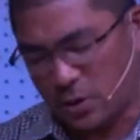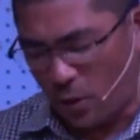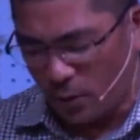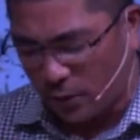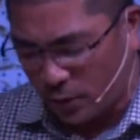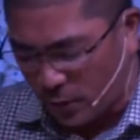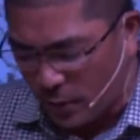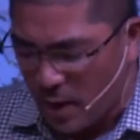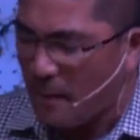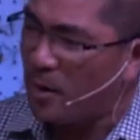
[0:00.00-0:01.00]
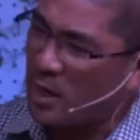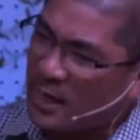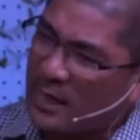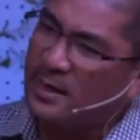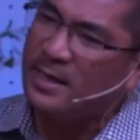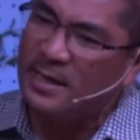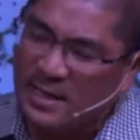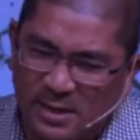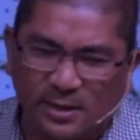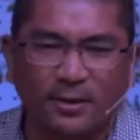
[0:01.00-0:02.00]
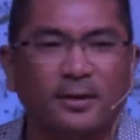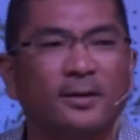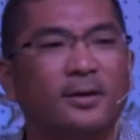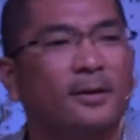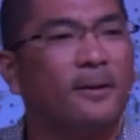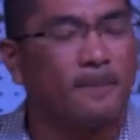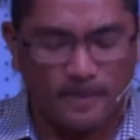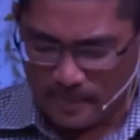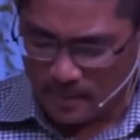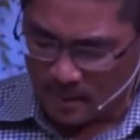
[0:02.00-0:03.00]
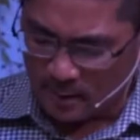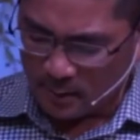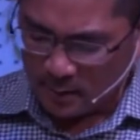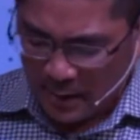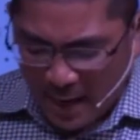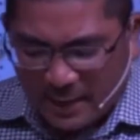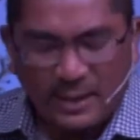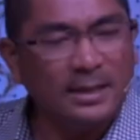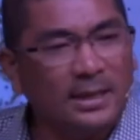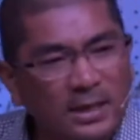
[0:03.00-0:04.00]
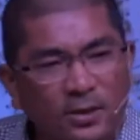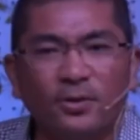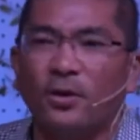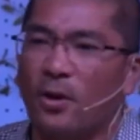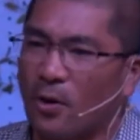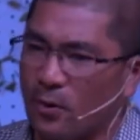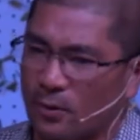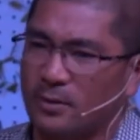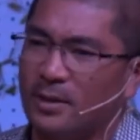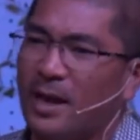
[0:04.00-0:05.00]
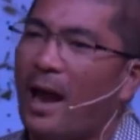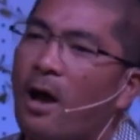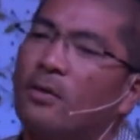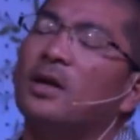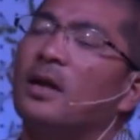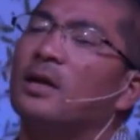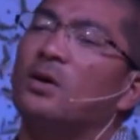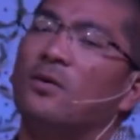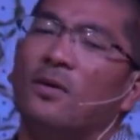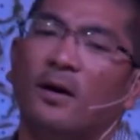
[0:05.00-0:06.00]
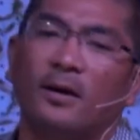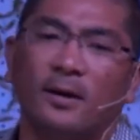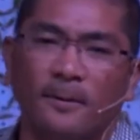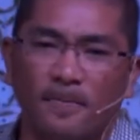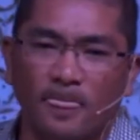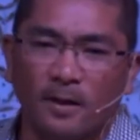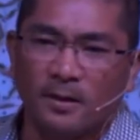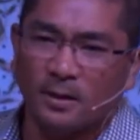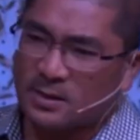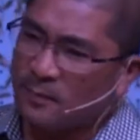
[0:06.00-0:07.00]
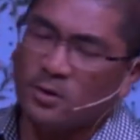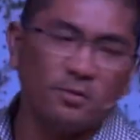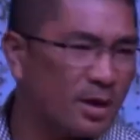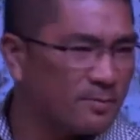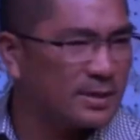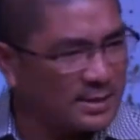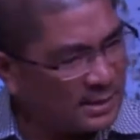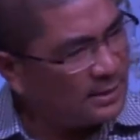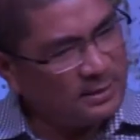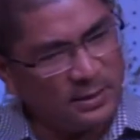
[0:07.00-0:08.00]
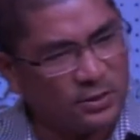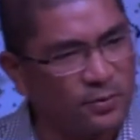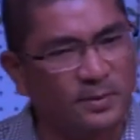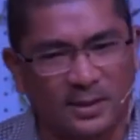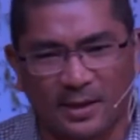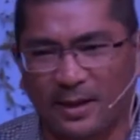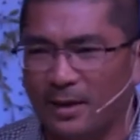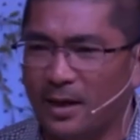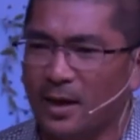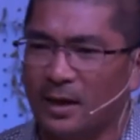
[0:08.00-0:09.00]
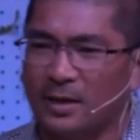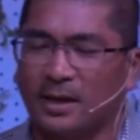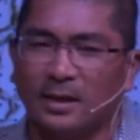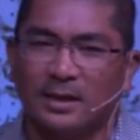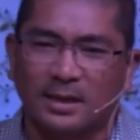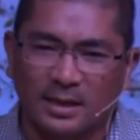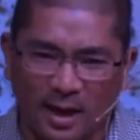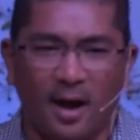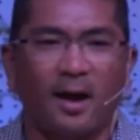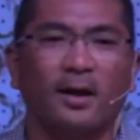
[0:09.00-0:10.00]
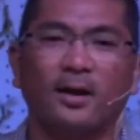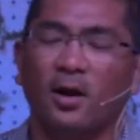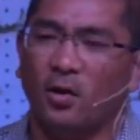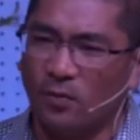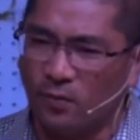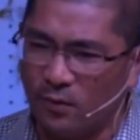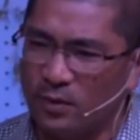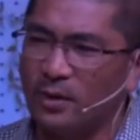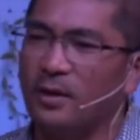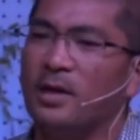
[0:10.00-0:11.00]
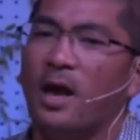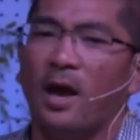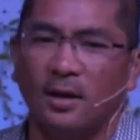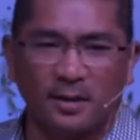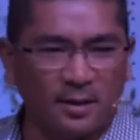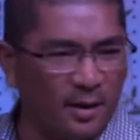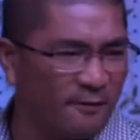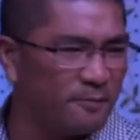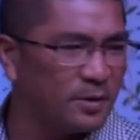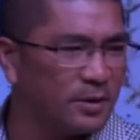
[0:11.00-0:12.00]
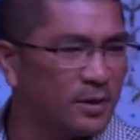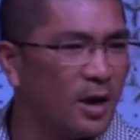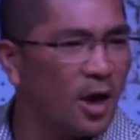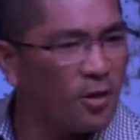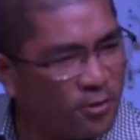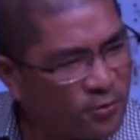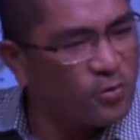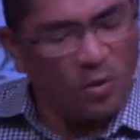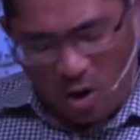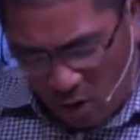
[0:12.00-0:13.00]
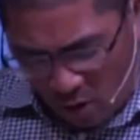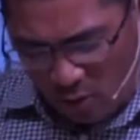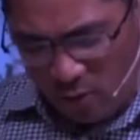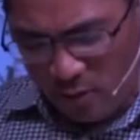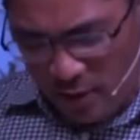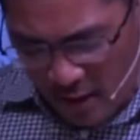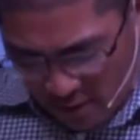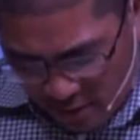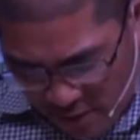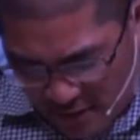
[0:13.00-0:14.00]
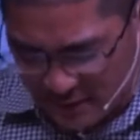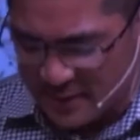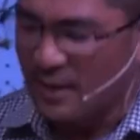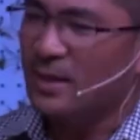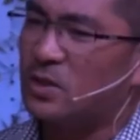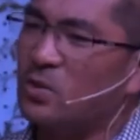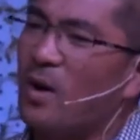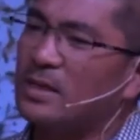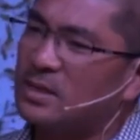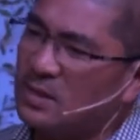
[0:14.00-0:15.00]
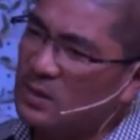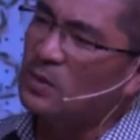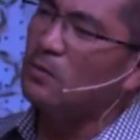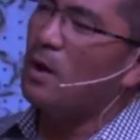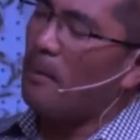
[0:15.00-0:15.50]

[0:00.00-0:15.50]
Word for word: going through, but I can hear. I can hear the hurt. How can I go on? And some of you might be sitting in this room today. Can God really love me through all this? Do I still